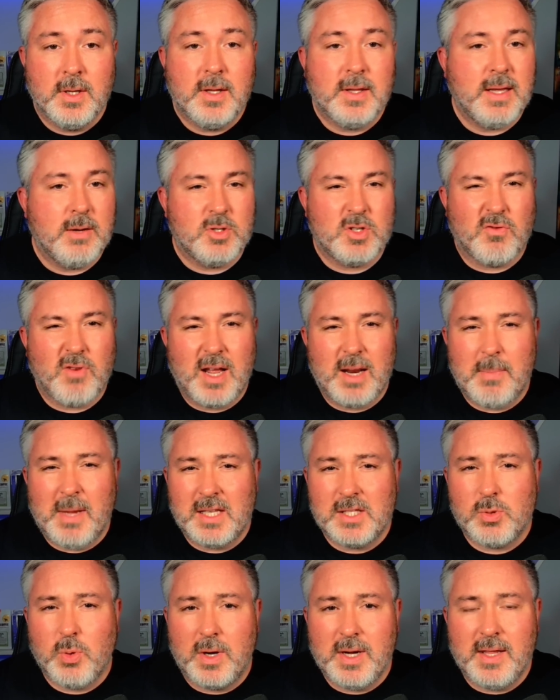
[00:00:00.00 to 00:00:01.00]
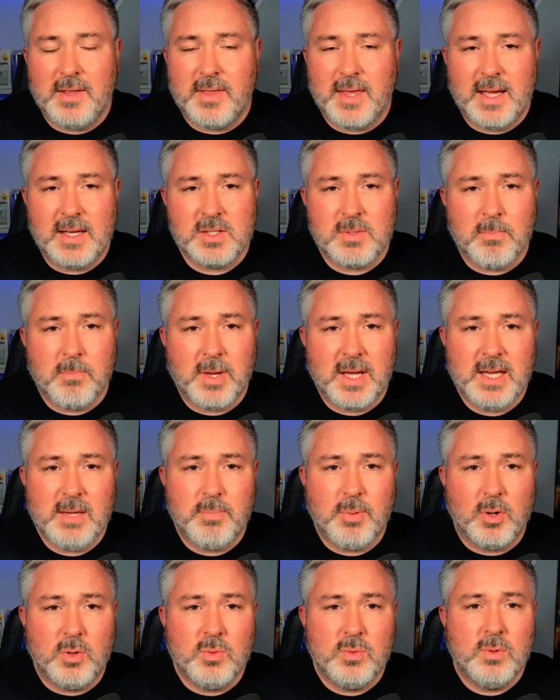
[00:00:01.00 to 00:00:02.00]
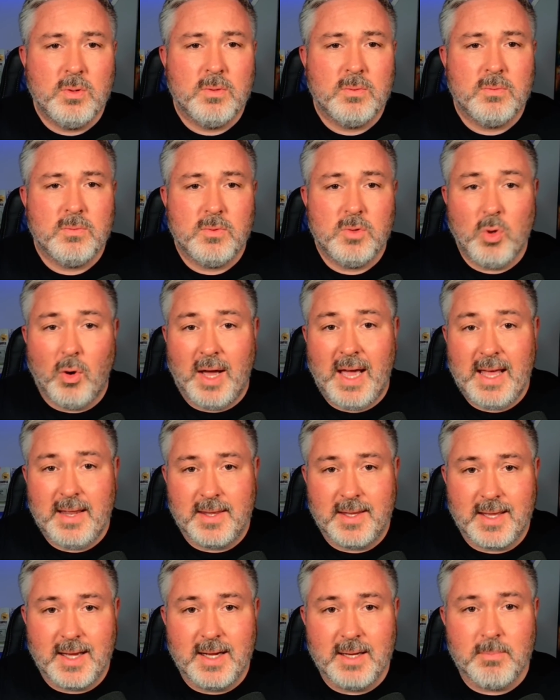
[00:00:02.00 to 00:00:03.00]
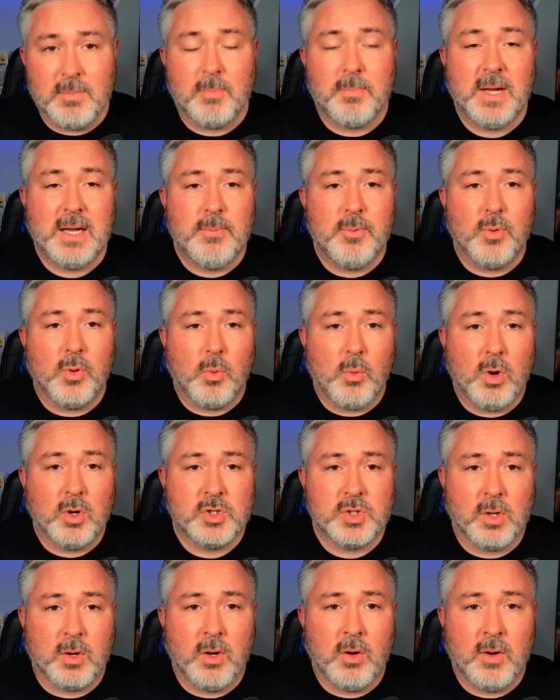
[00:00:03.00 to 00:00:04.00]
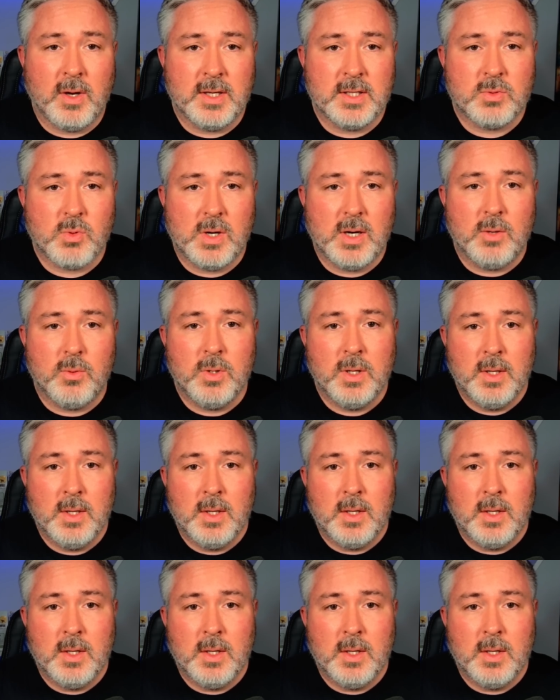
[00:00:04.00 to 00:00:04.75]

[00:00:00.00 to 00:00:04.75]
There was around about 20,000 people, not at the game, but people that watched online as well,